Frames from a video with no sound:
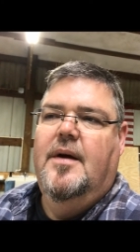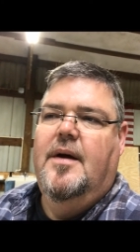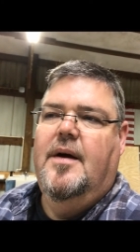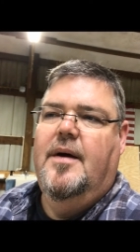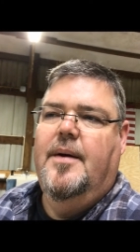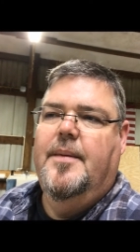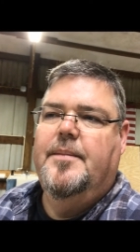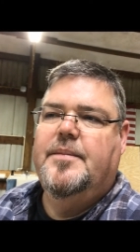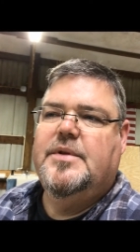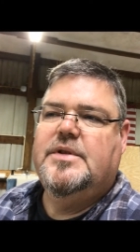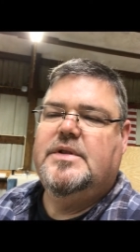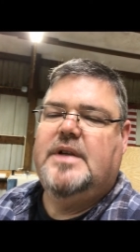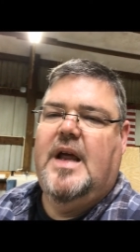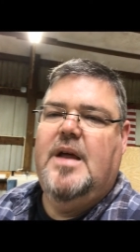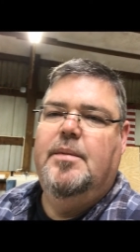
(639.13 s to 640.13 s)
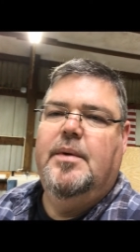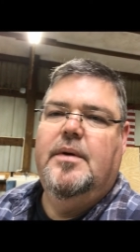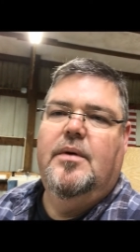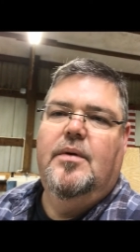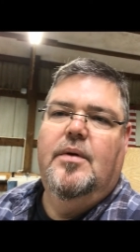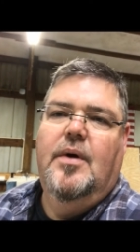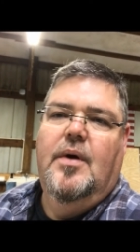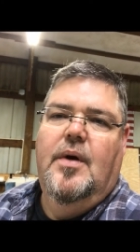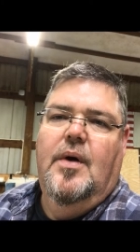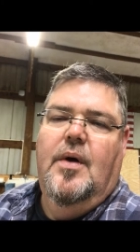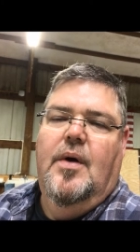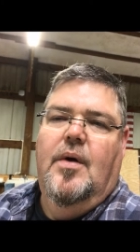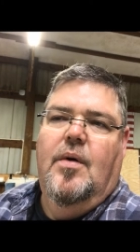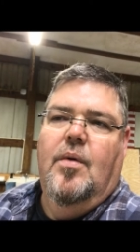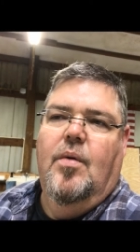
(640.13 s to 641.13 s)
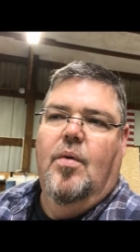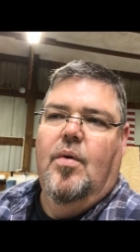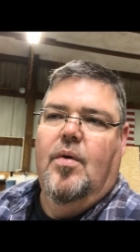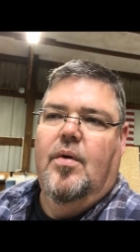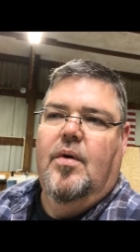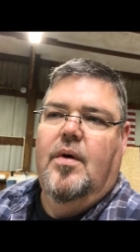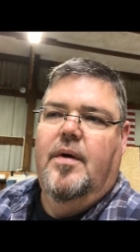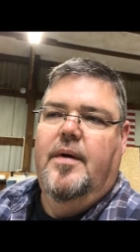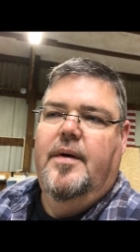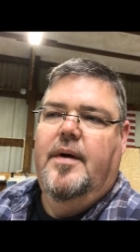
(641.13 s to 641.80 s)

Stabil or